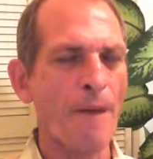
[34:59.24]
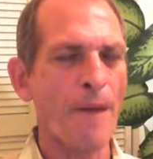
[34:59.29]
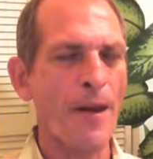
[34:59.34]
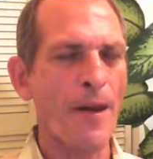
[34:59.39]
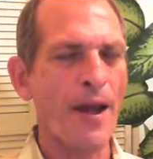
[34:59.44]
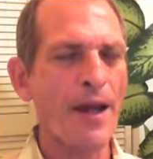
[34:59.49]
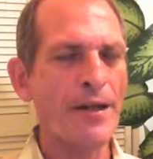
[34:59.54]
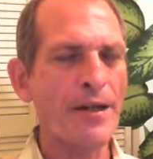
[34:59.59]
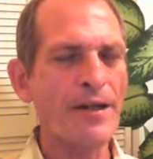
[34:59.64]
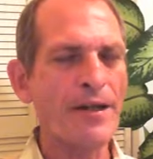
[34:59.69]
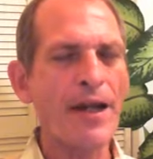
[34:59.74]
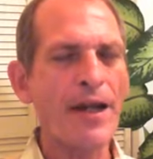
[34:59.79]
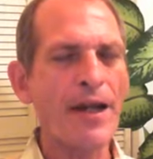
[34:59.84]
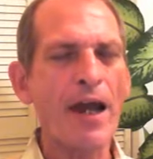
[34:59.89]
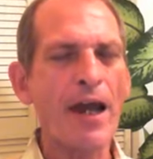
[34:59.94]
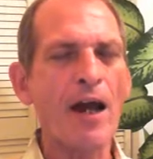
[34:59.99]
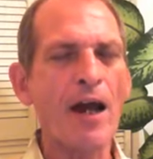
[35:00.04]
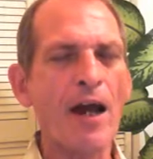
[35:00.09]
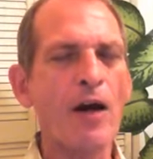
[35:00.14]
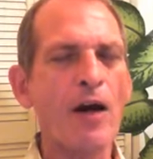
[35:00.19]
and
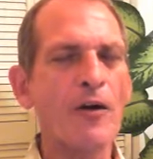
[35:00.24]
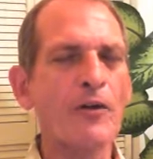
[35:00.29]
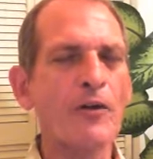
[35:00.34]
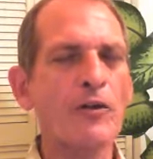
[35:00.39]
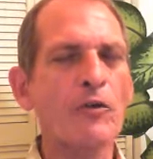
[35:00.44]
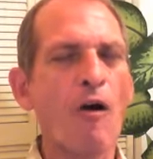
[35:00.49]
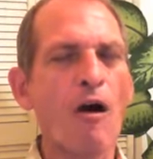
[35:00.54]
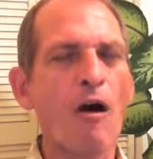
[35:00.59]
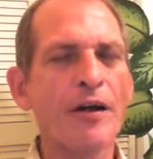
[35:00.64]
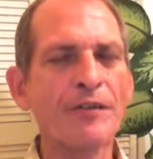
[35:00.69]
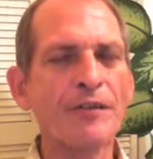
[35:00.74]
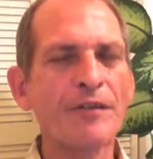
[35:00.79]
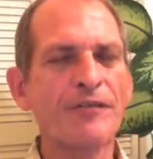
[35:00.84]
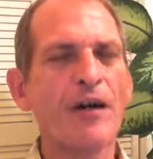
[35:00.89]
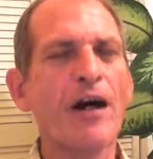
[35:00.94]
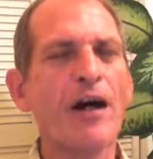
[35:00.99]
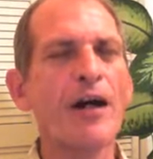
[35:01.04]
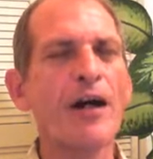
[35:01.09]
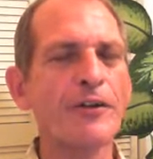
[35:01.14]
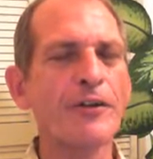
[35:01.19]
now you are
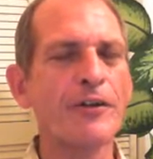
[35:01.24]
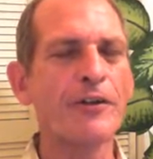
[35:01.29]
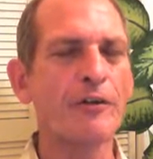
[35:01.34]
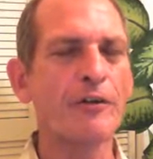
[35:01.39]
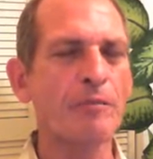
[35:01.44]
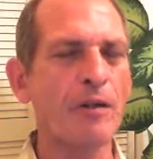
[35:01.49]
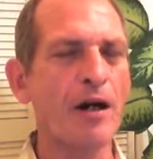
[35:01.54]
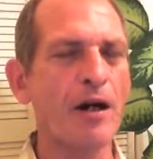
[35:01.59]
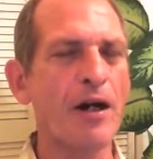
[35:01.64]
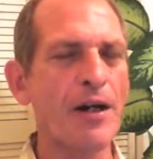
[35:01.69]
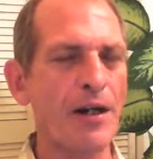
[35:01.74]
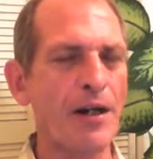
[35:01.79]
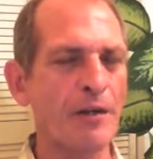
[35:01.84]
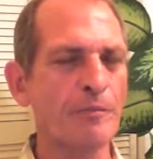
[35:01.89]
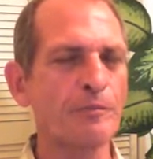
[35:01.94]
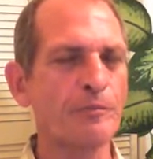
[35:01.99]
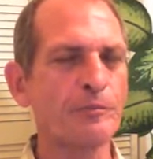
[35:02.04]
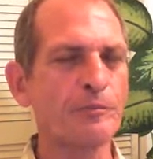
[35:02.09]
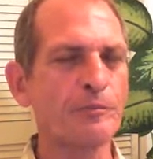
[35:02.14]
confined to your body.